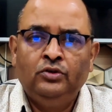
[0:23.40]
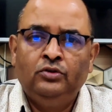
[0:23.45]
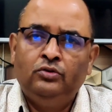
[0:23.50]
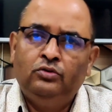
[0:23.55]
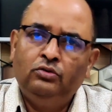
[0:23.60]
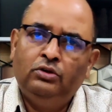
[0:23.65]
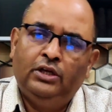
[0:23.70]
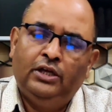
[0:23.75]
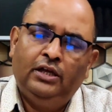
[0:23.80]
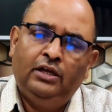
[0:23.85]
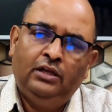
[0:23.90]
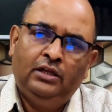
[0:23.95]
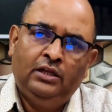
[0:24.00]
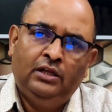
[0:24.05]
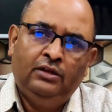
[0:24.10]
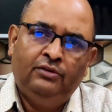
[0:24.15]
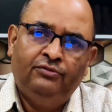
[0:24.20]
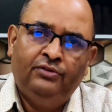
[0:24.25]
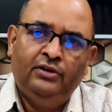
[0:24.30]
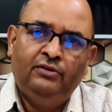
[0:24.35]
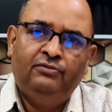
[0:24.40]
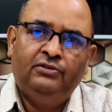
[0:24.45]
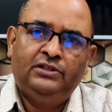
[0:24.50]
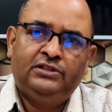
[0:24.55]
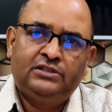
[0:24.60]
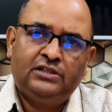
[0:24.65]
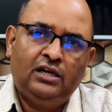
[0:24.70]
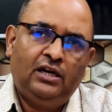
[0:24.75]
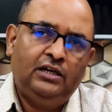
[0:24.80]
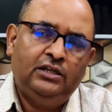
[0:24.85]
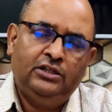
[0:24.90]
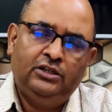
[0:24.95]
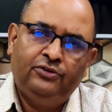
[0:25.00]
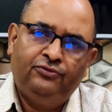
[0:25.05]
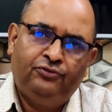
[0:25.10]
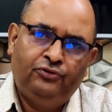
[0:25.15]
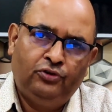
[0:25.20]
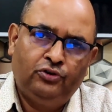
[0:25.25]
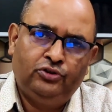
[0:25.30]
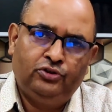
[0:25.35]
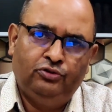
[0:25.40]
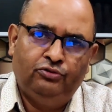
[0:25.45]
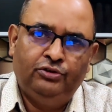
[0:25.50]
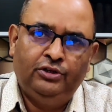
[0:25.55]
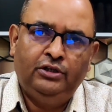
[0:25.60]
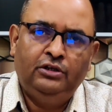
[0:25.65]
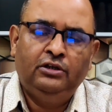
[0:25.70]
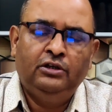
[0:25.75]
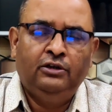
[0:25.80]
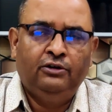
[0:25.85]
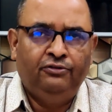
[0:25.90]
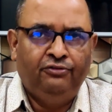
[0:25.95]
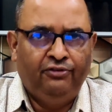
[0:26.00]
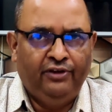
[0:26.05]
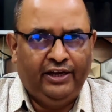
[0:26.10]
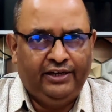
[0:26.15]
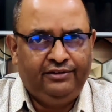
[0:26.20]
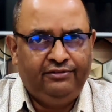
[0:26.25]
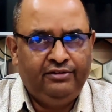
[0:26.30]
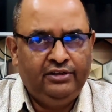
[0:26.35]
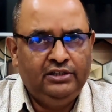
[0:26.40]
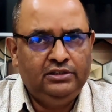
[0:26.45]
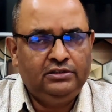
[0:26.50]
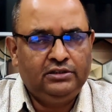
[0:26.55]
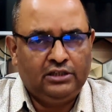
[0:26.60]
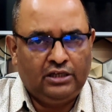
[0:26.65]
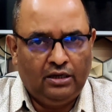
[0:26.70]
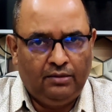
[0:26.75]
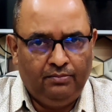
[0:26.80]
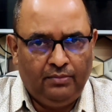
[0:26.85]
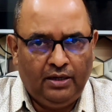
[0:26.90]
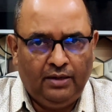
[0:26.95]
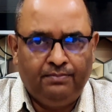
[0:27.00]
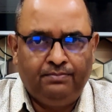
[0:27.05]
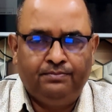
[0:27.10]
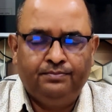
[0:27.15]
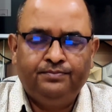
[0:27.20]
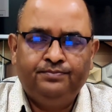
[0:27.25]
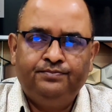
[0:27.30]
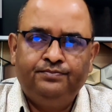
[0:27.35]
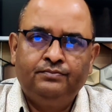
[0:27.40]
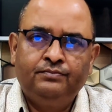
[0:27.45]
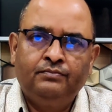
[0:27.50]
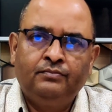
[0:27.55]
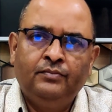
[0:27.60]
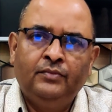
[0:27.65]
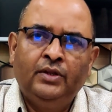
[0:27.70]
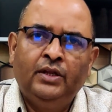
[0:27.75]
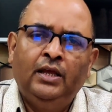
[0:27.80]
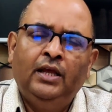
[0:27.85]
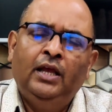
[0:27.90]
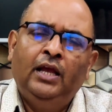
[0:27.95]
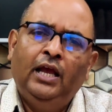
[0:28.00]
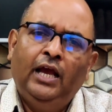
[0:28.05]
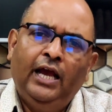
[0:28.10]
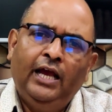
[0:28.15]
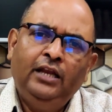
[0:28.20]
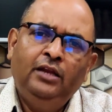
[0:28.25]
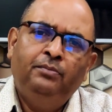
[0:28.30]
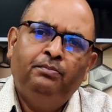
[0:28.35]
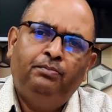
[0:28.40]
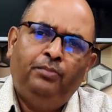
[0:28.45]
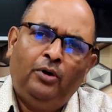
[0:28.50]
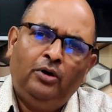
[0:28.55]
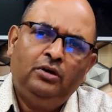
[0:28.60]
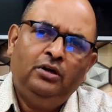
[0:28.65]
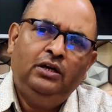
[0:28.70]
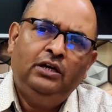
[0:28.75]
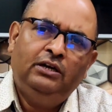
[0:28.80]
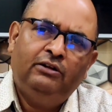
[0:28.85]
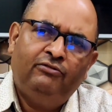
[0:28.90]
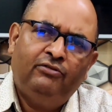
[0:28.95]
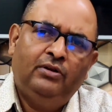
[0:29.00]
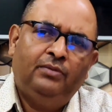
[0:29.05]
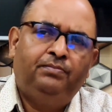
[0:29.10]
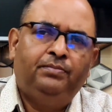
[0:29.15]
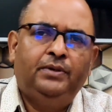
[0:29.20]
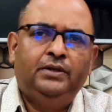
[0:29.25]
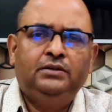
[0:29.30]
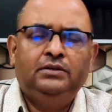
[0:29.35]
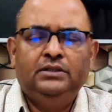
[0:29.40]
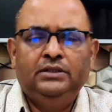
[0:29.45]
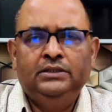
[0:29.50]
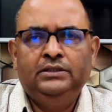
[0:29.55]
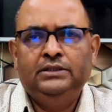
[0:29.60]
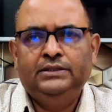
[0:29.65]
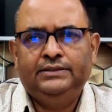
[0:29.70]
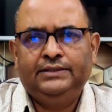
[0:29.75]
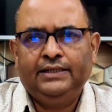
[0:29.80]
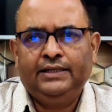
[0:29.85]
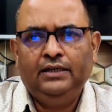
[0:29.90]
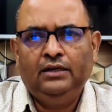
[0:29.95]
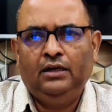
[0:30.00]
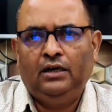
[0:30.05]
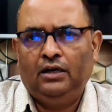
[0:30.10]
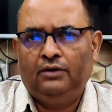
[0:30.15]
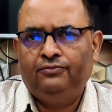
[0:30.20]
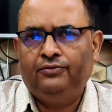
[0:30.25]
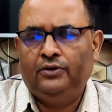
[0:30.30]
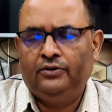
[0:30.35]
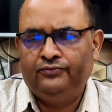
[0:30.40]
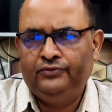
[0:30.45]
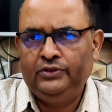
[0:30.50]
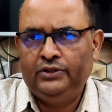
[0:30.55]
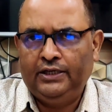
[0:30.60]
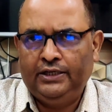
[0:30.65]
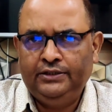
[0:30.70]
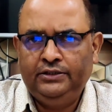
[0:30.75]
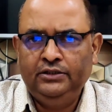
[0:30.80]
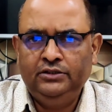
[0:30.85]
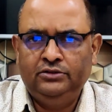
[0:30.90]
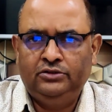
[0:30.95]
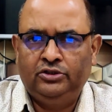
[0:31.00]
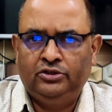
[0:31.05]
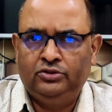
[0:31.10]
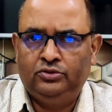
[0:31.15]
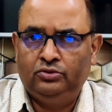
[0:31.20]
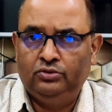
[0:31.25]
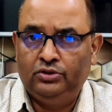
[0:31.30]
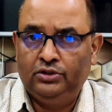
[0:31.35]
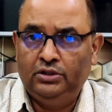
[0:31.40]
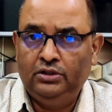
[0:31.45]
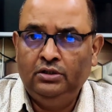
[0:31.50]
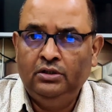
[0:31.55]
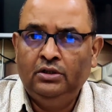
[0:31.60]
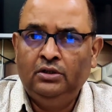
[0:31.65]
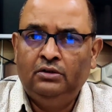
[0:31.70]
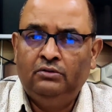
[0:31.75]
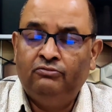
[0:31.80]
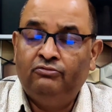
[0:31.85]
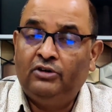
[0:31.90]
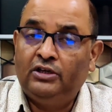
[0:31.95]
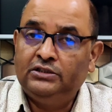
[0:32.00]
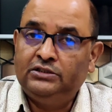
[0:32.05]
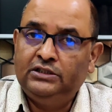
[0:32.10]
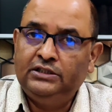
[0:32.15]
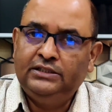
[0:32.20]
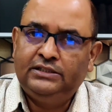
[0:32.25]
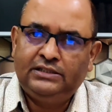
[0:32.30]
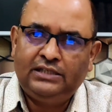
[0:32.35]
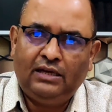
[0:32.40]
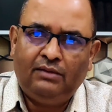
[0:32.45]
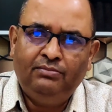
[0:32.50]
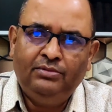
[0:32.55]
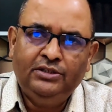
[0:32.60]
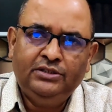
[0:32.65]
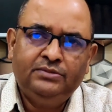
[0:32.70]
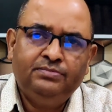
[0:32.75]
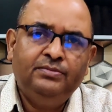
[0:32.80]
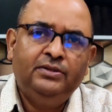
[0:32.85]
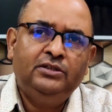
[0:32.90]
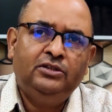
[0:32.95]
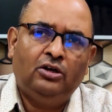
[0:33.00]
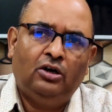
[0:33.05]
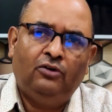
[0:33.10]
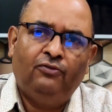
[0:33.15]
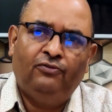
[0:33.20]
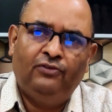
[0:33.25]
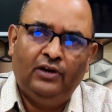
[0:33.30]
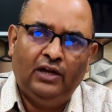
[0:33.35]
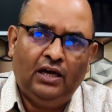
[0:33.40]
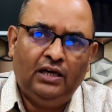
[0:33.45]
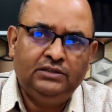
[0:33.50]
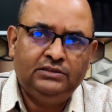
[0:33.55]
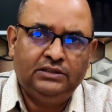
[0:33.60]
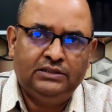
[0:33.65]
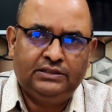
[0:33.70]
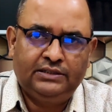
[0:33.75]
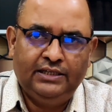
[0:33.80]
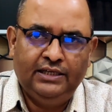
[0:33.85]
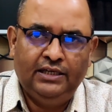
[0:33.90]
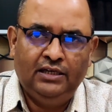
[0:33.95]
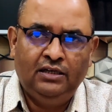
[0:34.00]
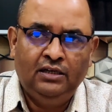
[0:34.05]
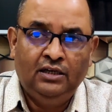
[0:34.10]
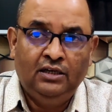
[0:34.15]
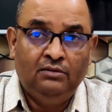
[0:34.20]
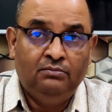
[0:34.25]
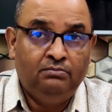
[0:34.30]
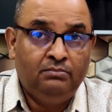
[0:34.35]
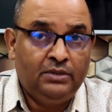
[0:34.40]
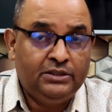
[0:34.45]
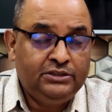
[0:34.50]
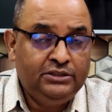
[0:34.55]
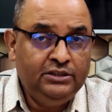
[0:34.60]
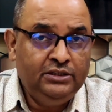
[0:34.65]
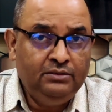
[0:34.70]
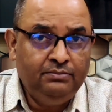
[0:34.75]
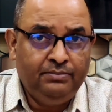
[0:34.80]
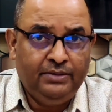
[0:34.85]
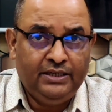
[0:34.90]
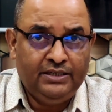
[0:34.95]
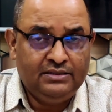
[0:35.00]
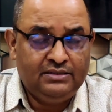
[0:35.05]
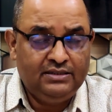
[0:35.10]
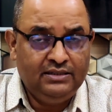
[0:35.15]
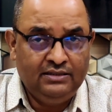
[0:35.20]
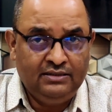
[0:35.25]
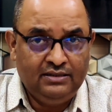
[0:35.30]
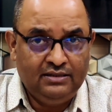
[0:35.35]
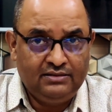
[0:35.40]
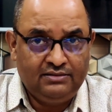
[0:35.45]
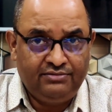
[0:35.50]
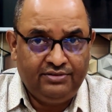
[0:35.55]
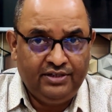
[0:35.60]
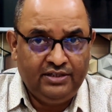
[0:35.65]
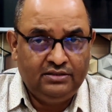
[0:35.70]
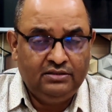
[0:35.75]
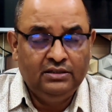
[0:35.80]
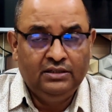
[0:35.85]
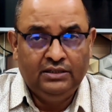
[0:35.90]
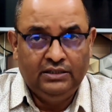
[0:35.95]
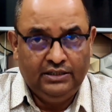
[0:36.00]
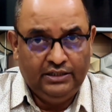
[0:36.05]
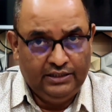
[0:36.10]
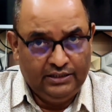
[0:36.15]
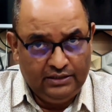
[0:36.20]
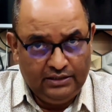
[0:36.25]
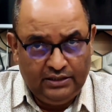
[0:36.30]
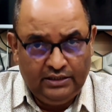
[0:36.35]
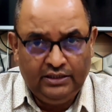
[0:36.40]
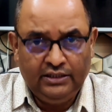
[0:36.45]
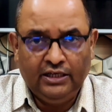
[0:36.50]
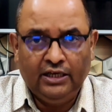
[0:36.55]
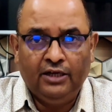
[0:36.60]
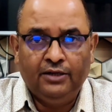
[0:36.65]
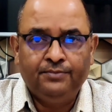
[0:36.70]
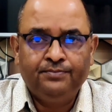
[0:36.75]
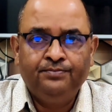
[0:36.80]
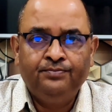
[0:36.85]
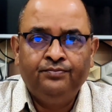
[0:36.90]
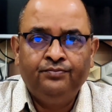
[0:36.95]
Today, we will start the fourth unit, Factories Come Up. An important development in the second half of the 19th century was the establishment of large-scale machine-based industries in India.